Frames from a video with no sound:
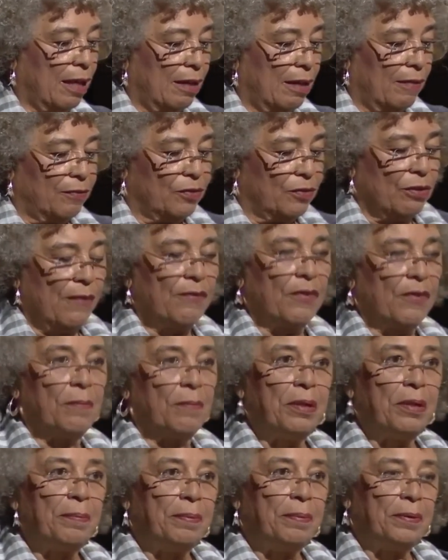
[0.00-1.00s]
that have
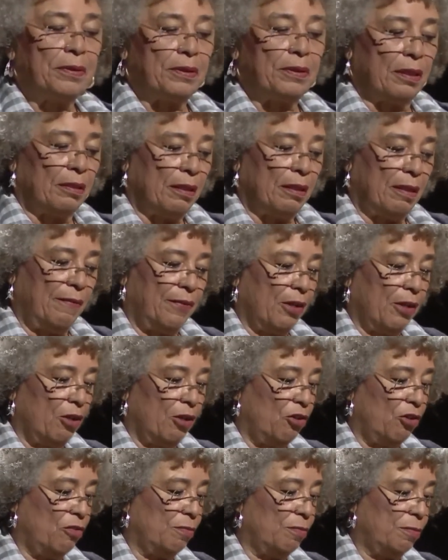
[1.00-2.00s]
driven people to leave
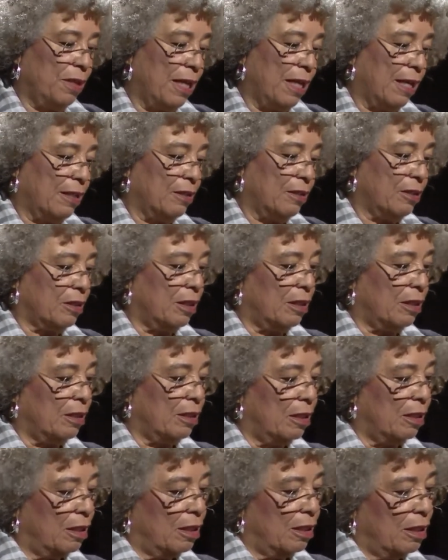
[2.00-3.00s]
their homelands
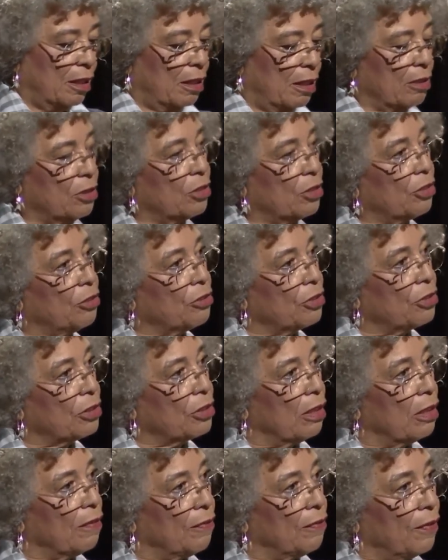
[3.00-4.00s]
in
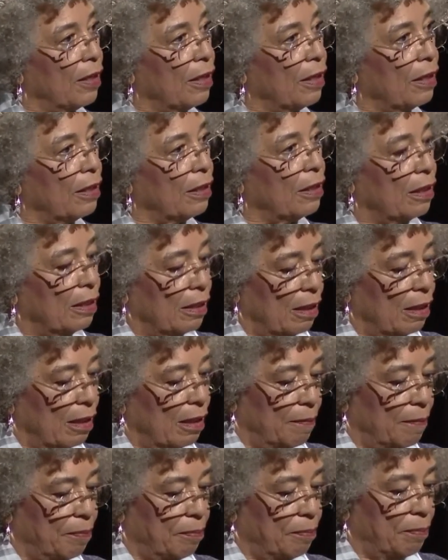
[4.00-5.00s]
search of a
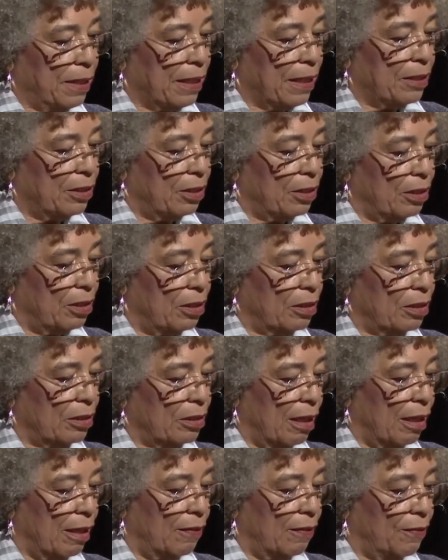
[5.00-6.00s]
better
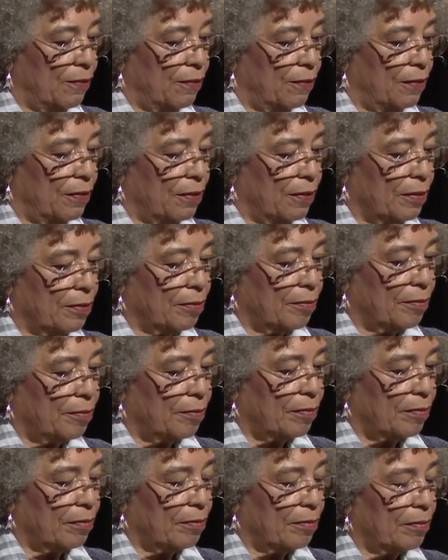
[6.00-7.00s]
life.
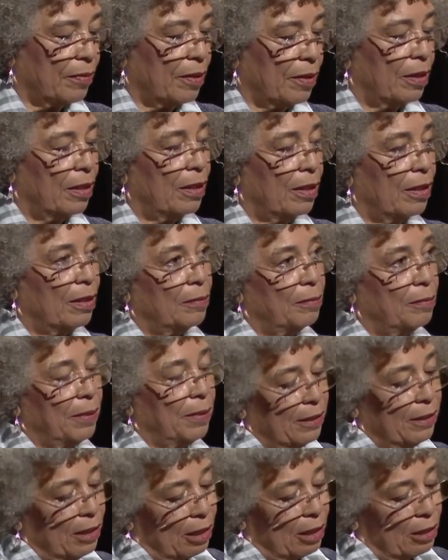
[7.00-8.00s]

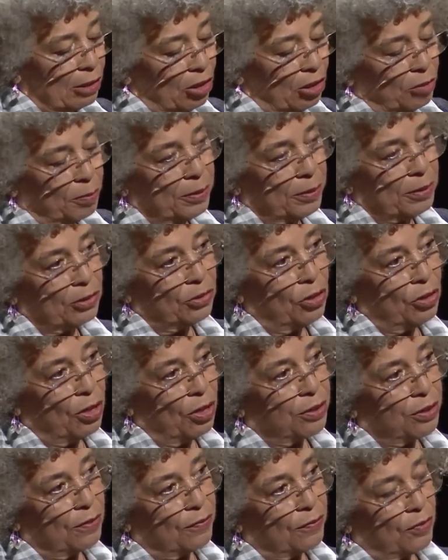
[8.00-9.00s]
But in the global
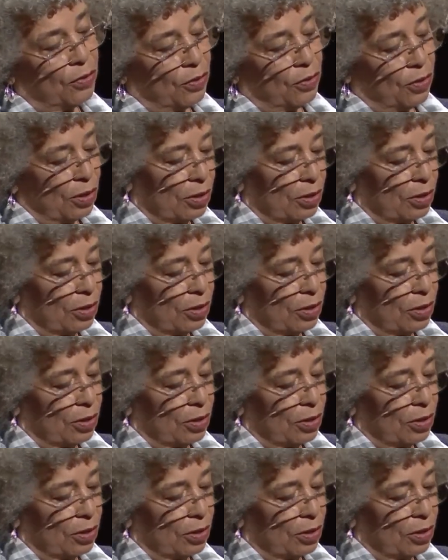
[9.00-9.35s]
north, of